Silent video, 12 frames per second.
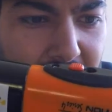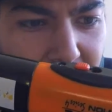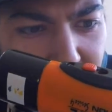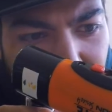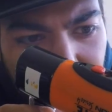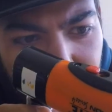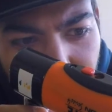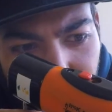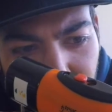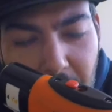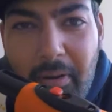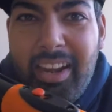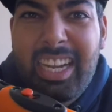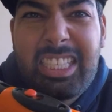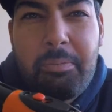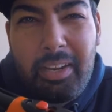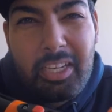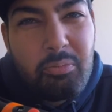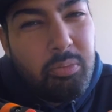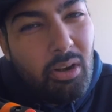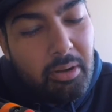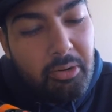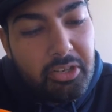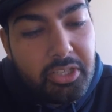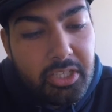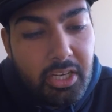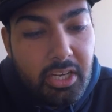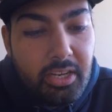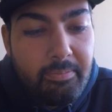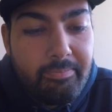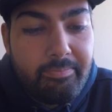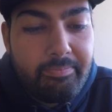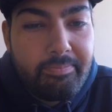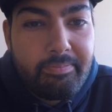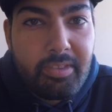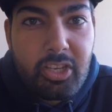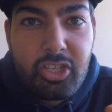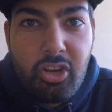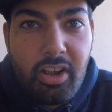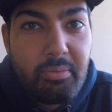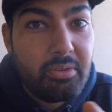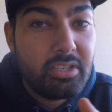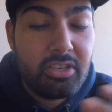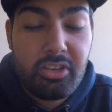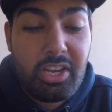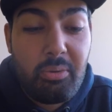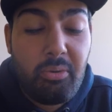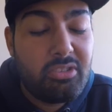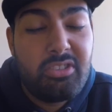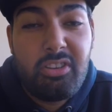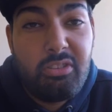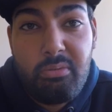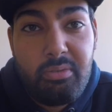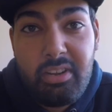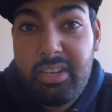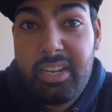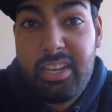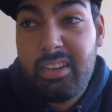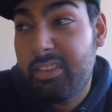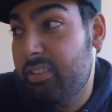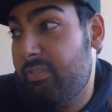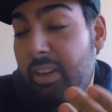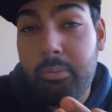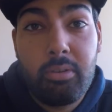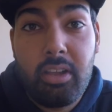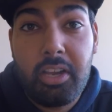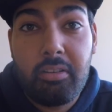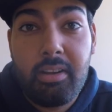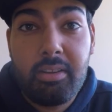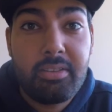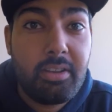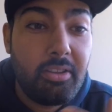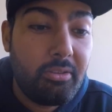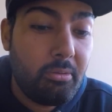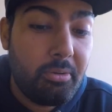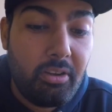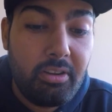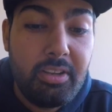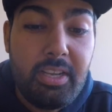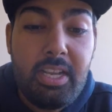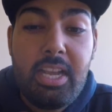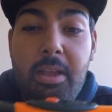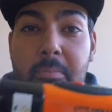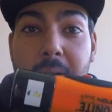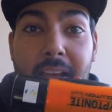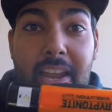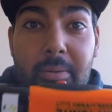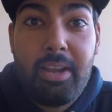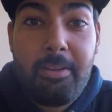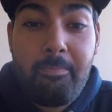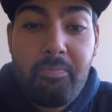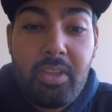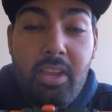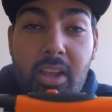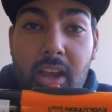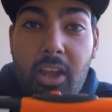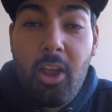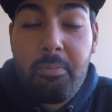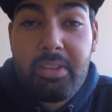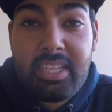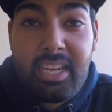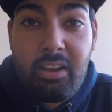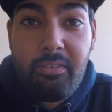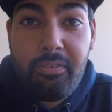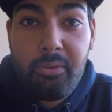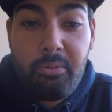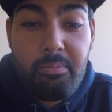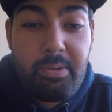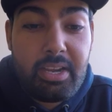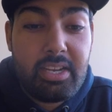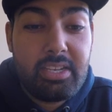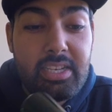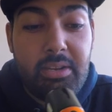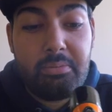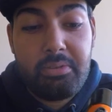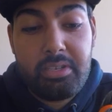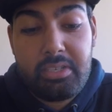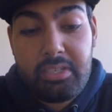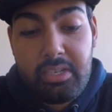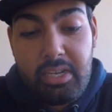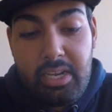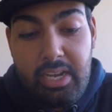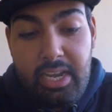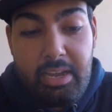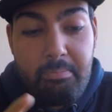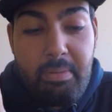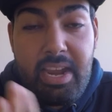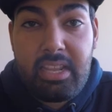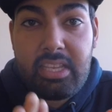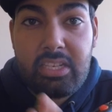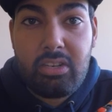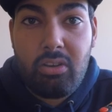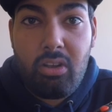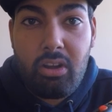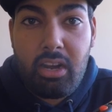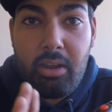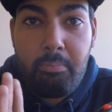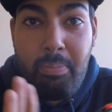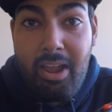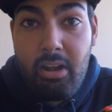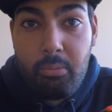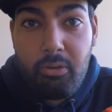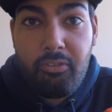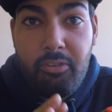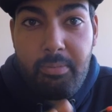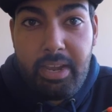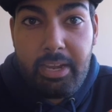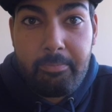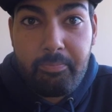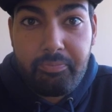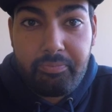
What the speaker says: but my elastic band is pretty much shot. It wasn't a good one when I did it. I just found one lying around and I thought I'd put it on. But anyway, I hope this is helpful, because it made this lock bearable for me.